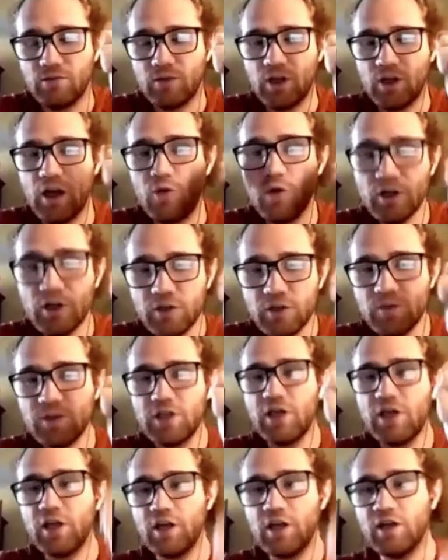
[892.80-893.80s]
a quantum
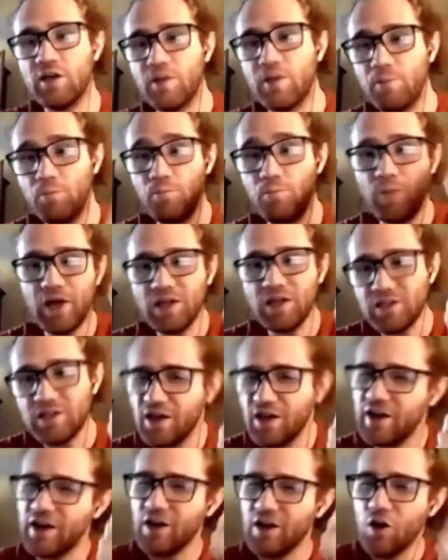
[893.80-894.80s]
state in a bit
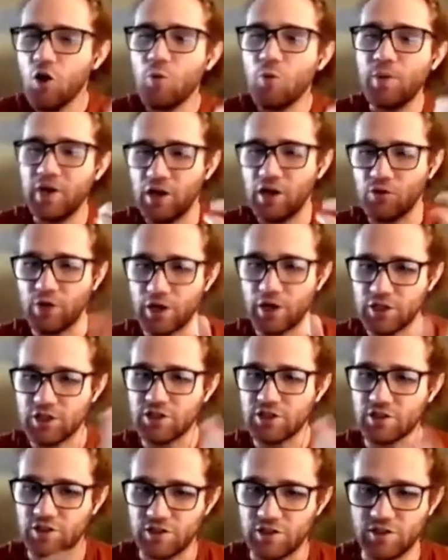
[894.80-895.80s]
and in opening
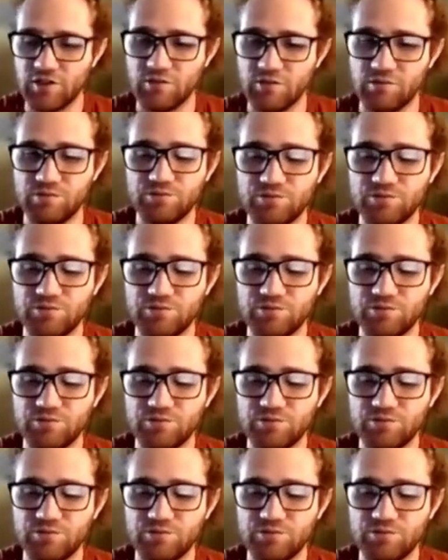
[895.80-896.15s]
registers.